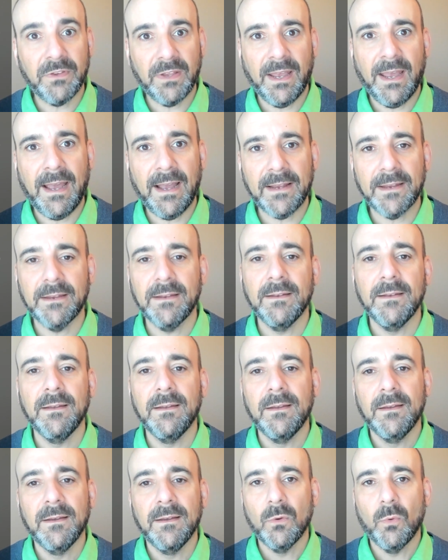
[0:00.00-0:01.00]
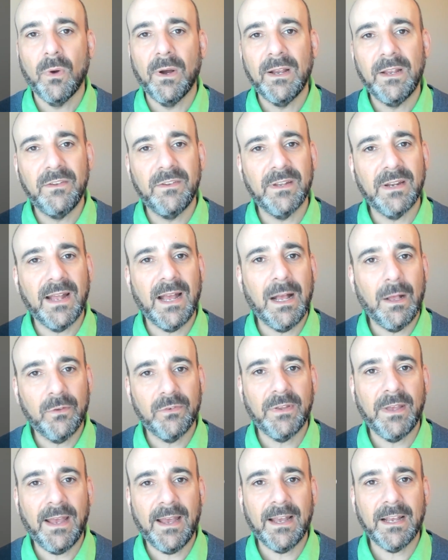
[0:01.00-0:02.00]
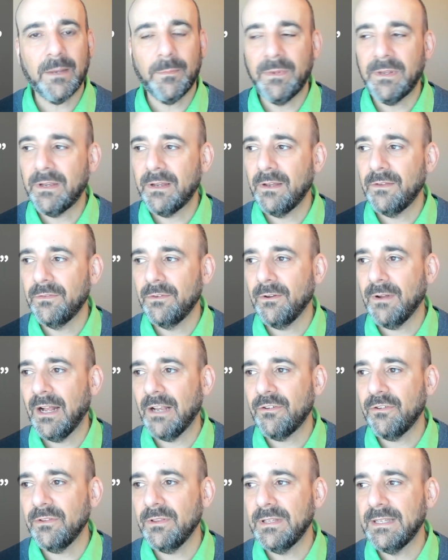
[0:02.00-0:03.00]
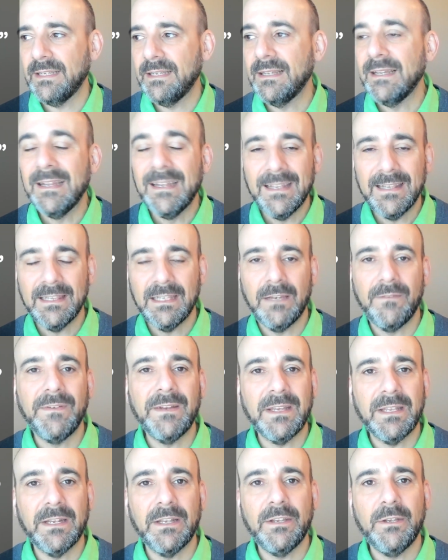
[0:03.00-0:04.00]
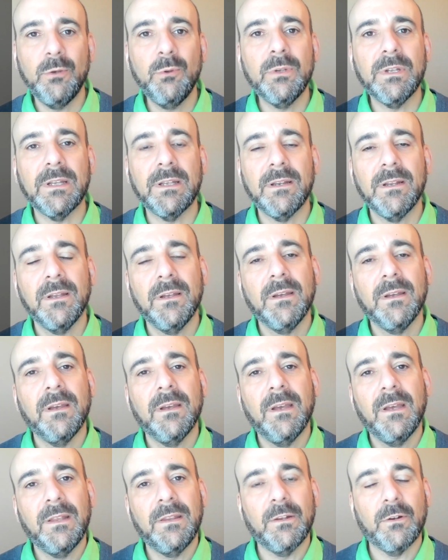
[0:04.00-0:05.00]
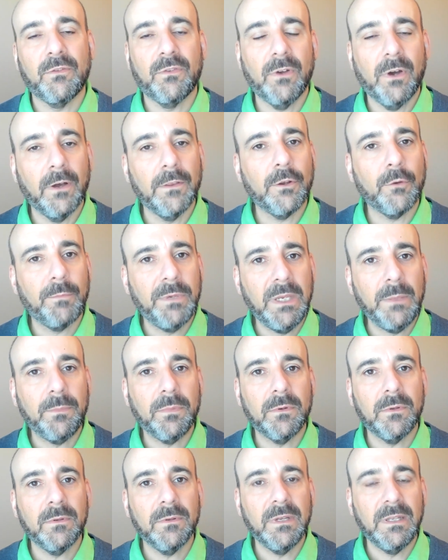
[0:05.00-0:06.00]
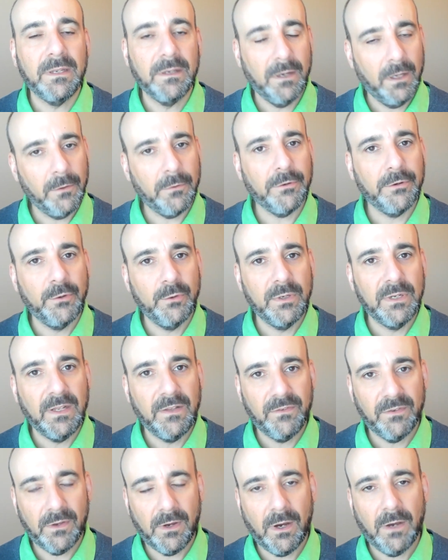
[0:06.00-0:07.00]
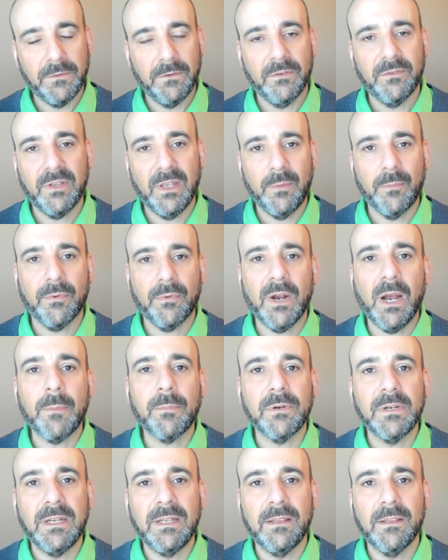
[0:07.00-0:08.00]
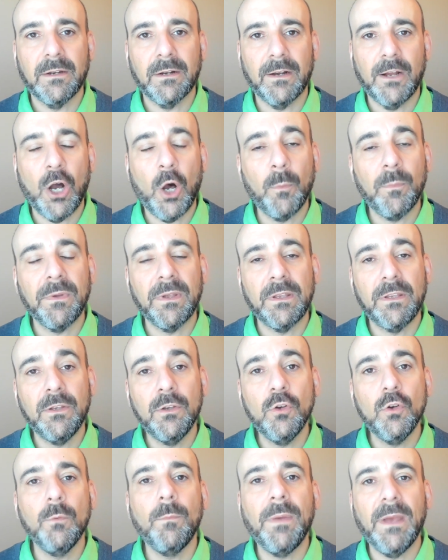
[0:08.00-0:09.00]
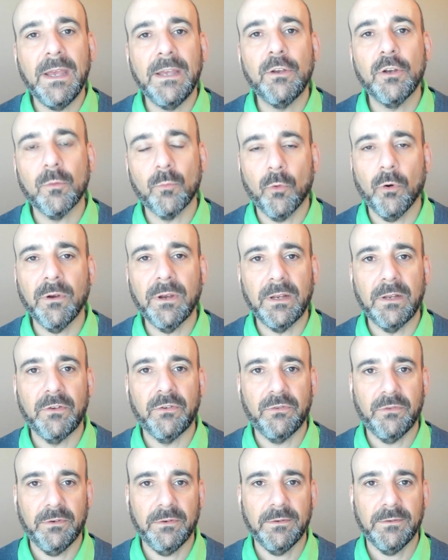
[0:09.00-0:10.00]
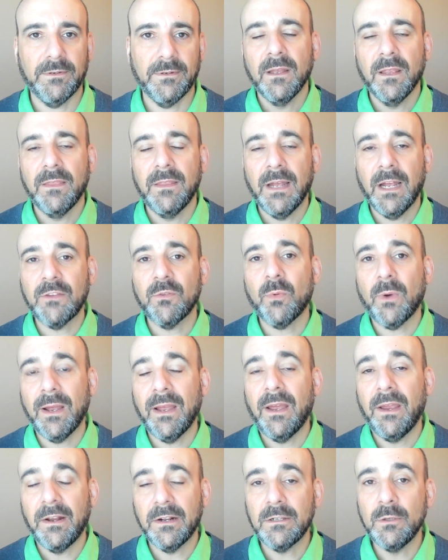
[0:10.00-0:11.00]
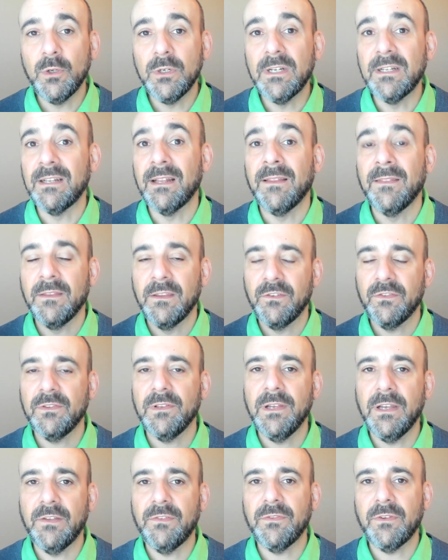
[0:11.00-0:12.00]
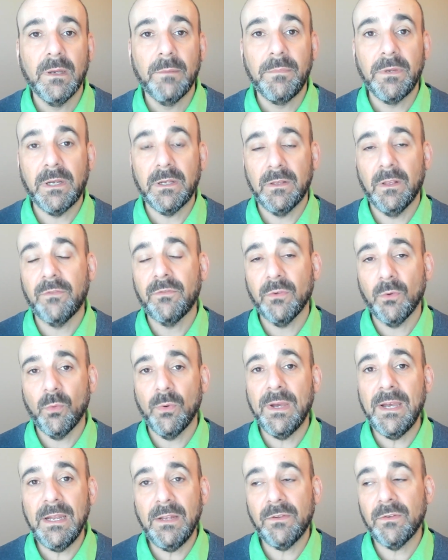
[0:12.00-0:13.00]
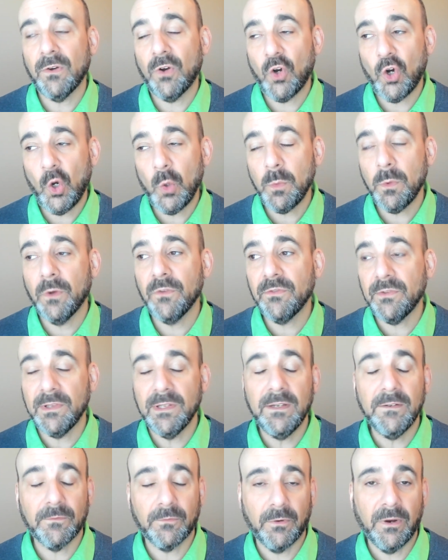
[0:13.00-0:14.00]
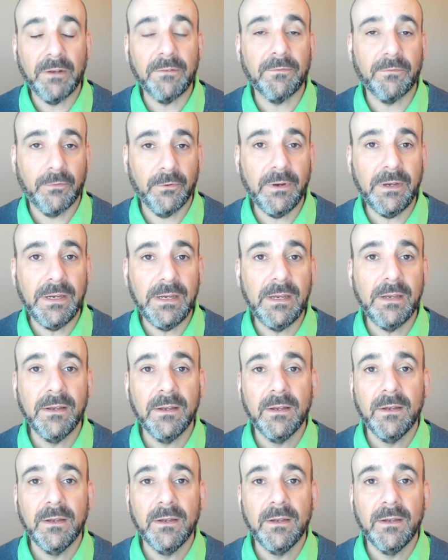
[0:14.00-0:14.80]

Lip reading: hack. Why is it a house hack? Because you're actually living in a unit and there's other people in other units on the same property that are helping you pay your mortgage. That's why I included it in this list, because it's a way to almost live rent-free